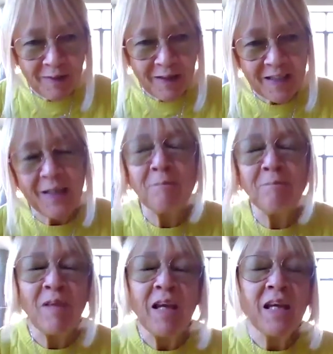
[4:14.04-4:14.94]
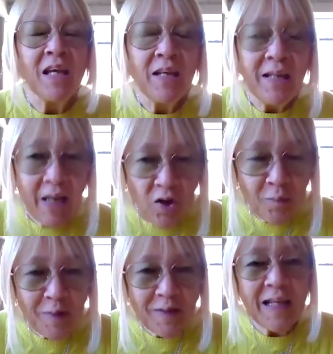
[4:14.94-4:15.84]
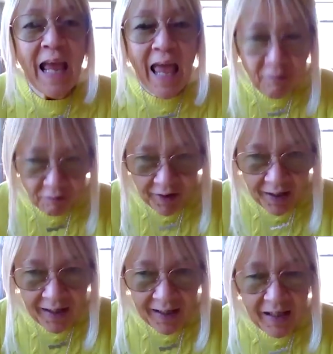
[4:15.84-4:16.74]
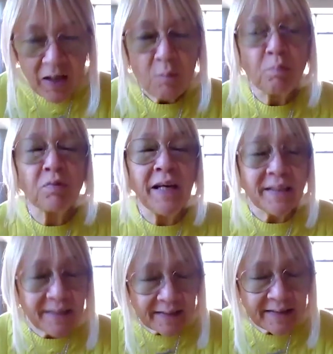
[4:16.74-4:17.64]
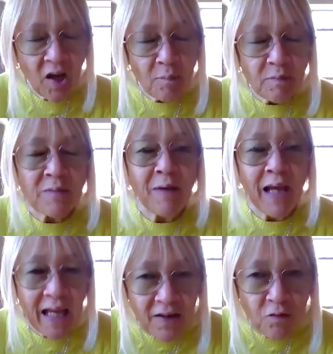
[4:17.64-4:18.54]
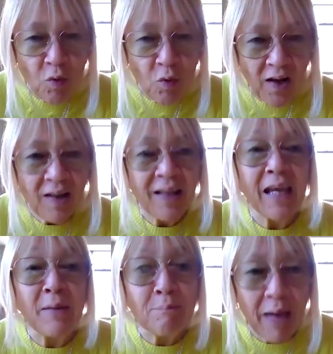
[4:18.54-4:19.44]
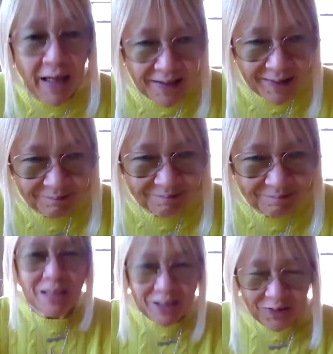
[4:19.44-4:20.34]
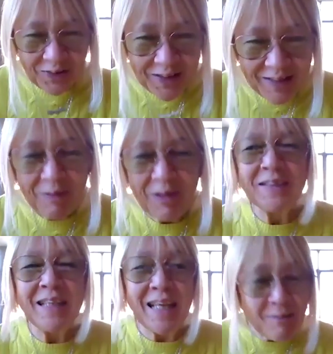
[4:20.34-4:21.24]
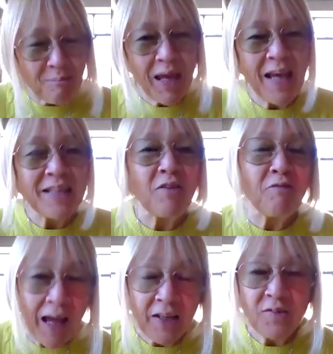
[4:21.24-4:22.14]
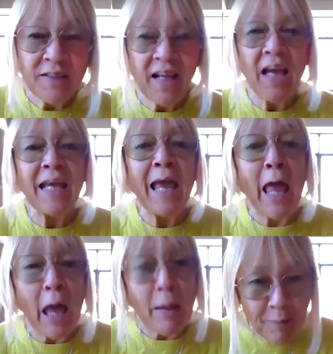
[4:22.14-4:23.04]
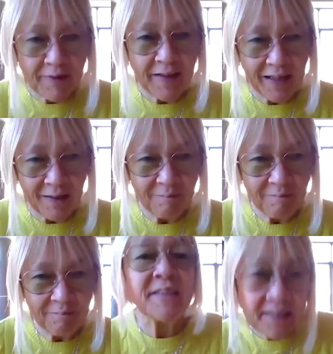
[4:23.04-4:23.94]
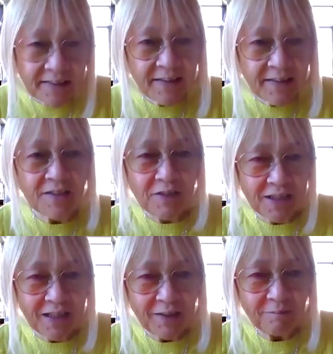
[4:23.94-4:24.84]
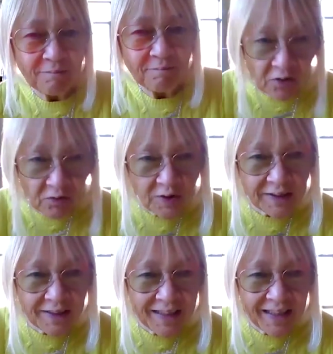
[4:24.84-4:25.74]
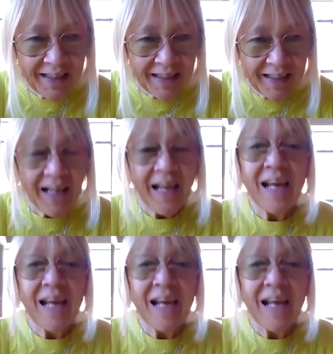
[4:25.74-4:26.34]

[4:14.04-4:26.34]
accountability. Nobody ever brings us up to behave well in bed, but they should, because in bed, values like empathy, sensitivity, generosity,